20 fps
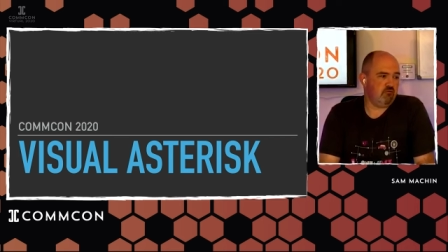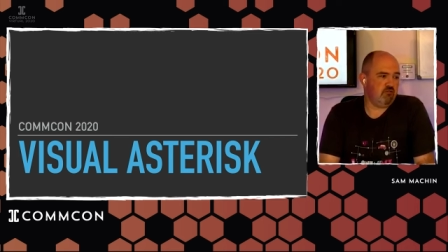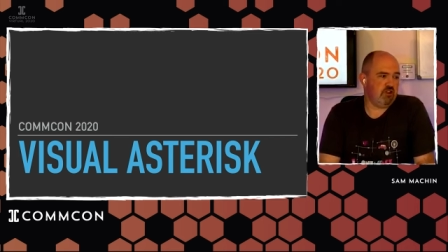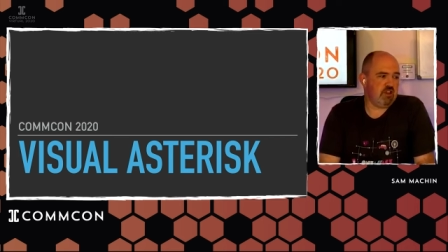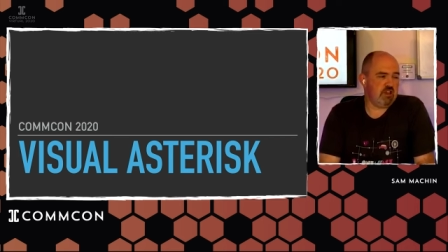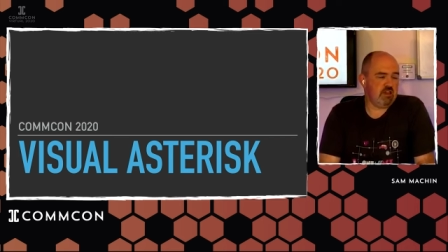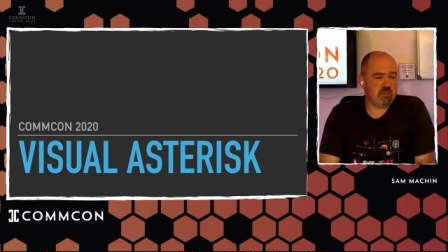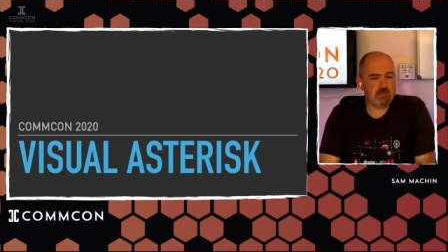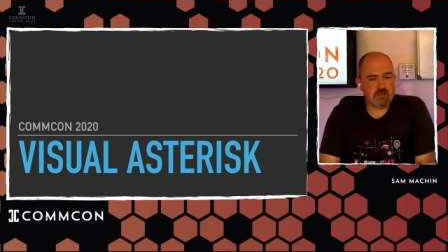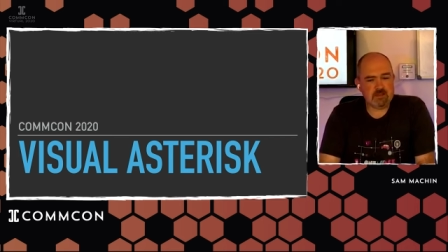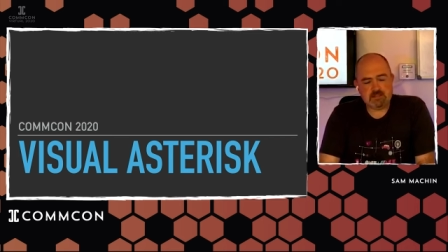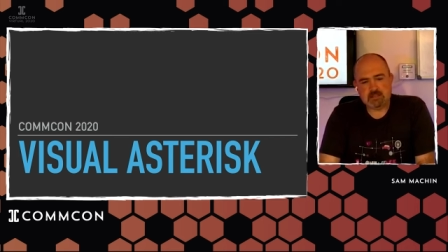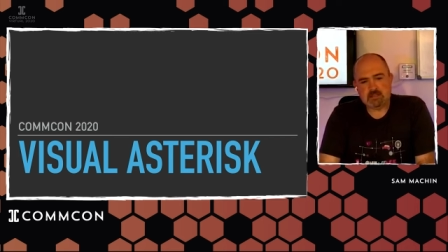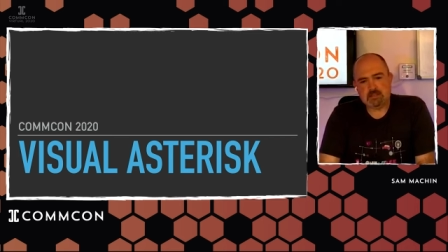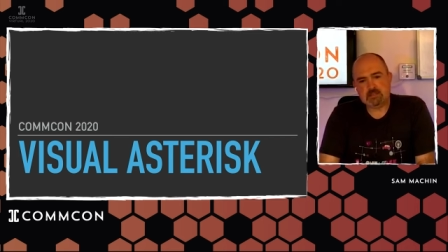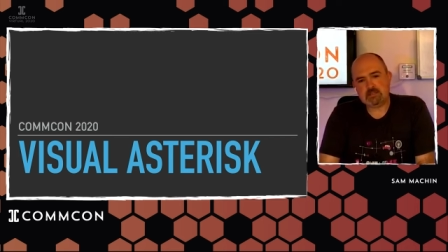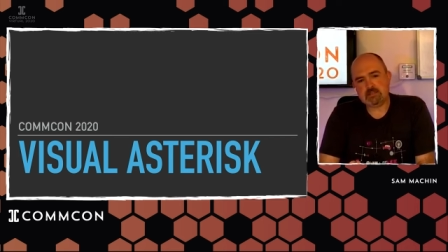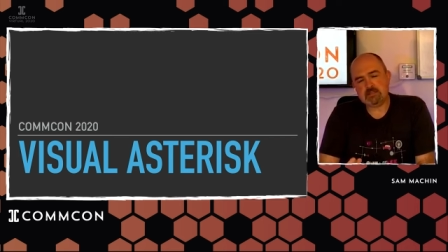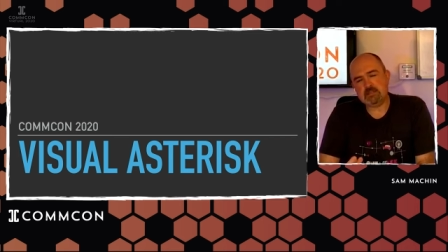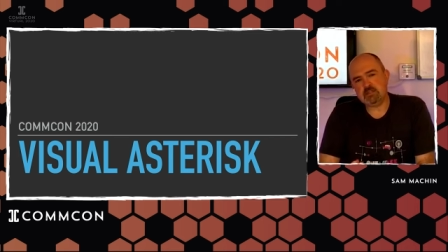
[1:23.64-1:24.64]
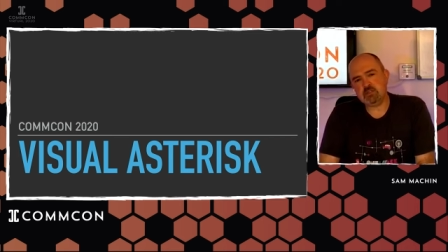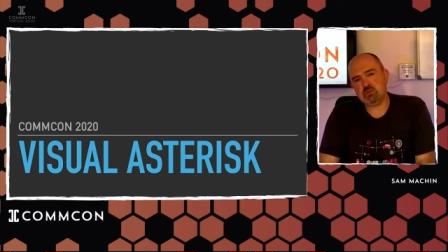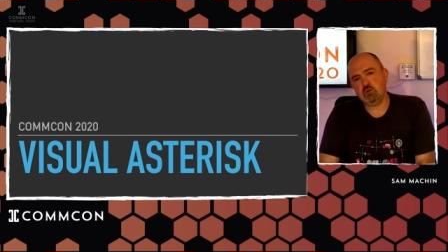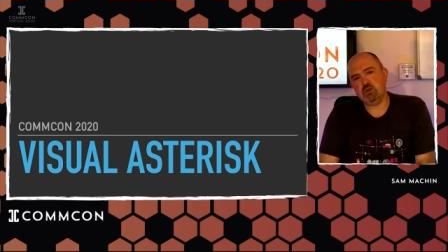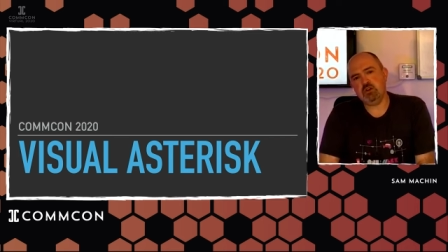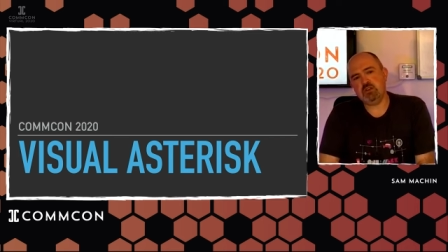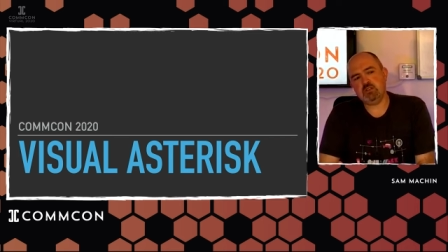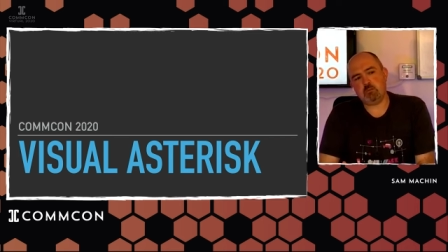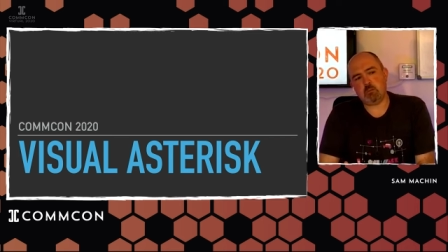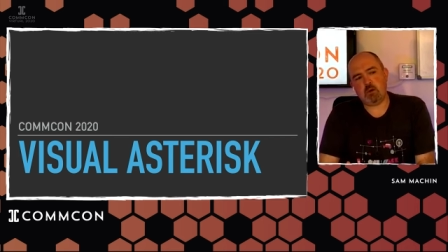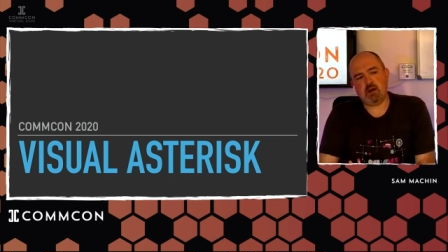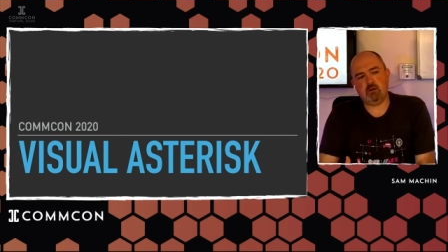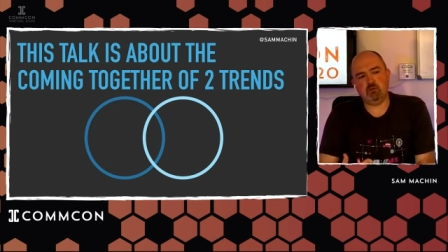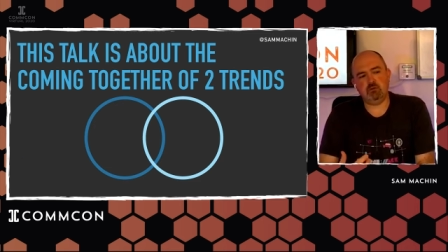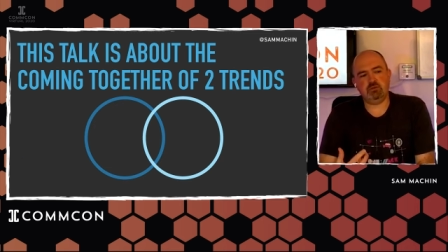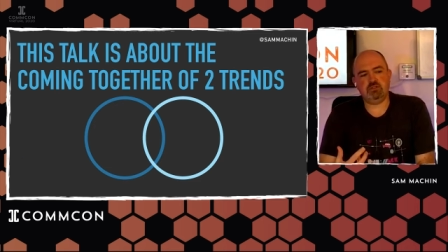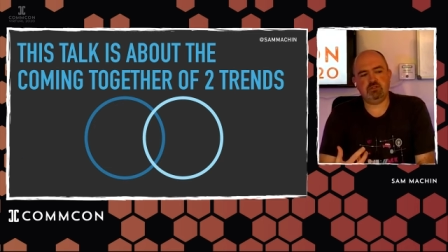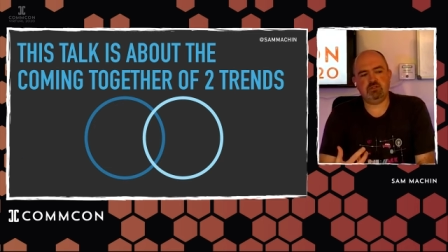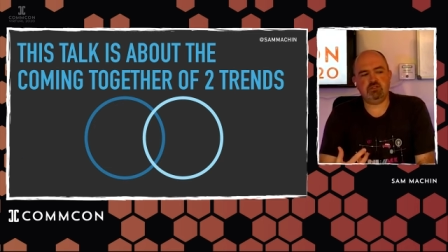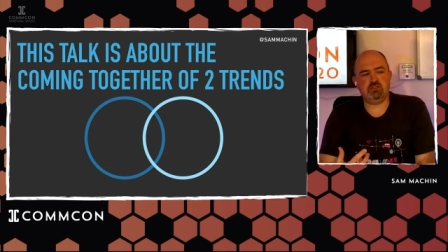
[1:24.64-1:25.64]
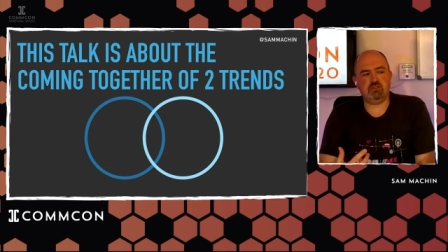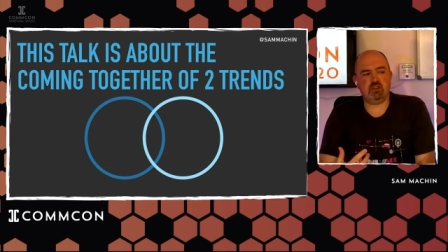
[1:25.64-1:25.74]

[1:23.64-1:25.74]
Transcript: Really, this talk is about